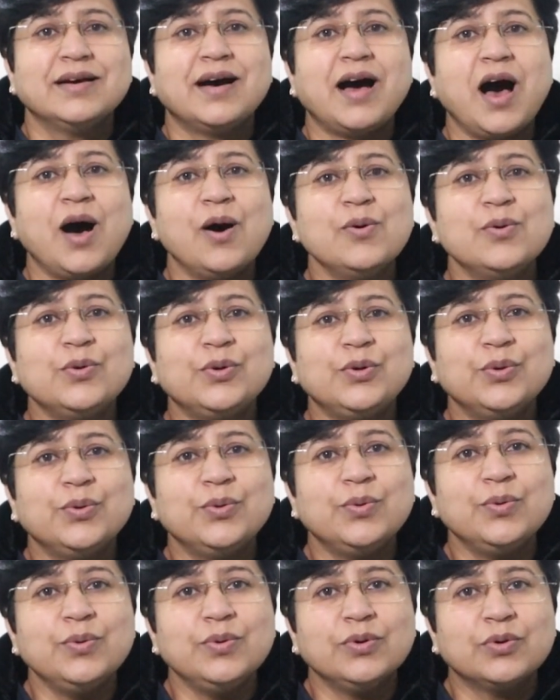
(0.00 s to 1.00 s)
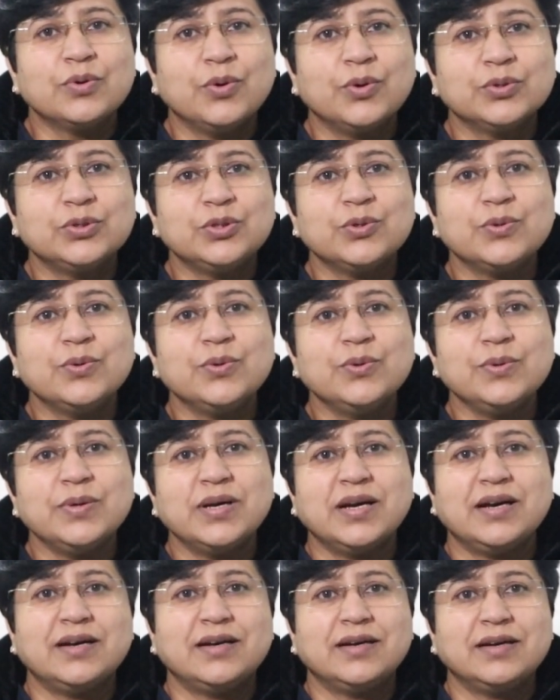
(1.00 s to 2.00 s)
How to go
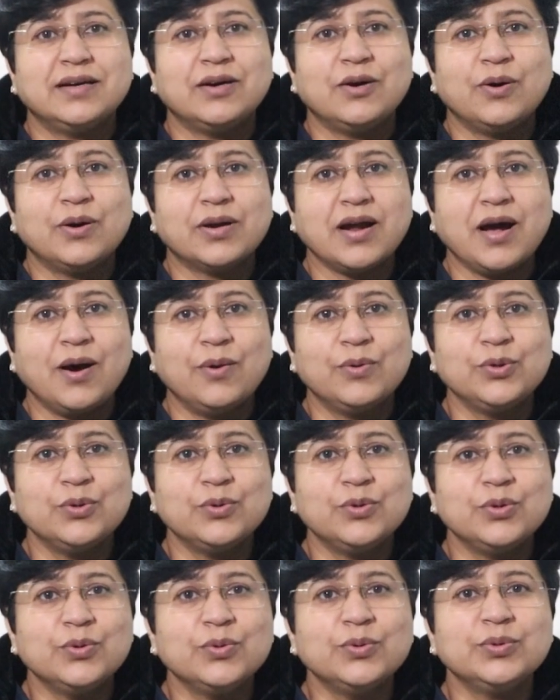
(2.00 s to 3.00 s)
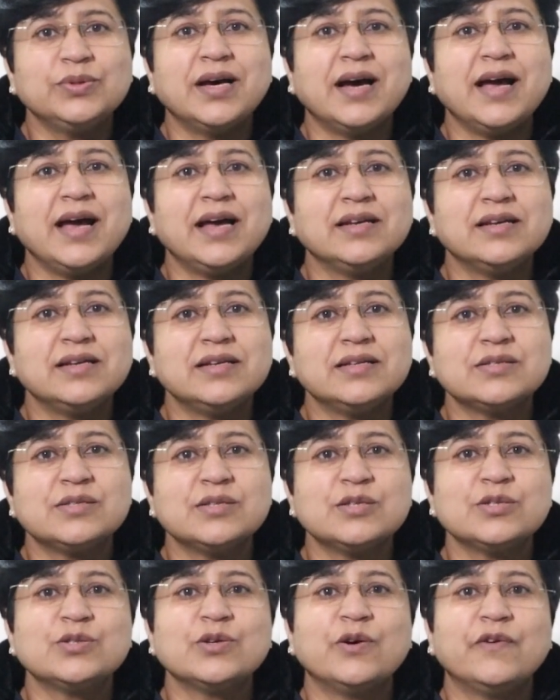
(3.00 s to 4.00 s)
through or how to do the
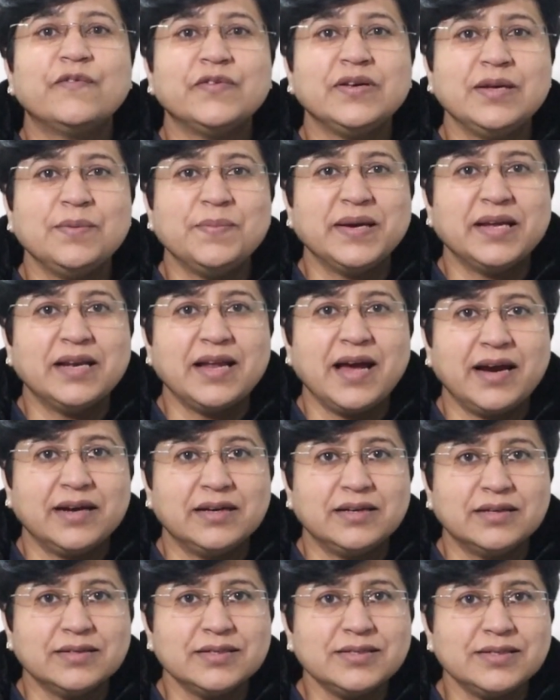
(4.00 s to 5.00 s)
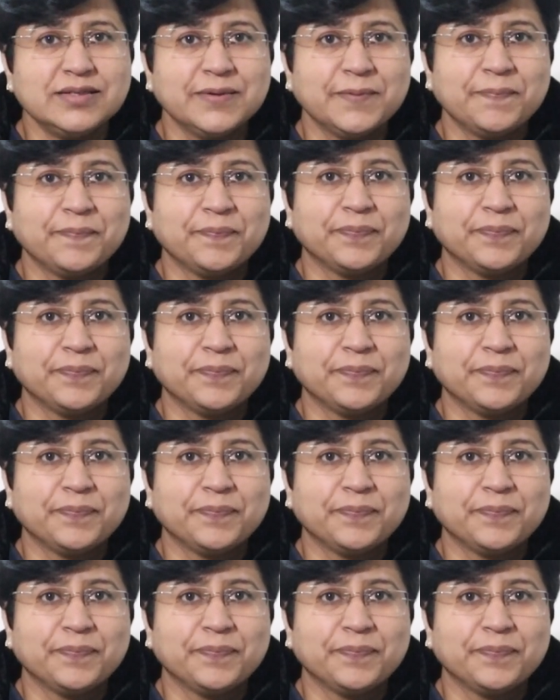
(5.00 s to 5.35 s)
analysis of email headers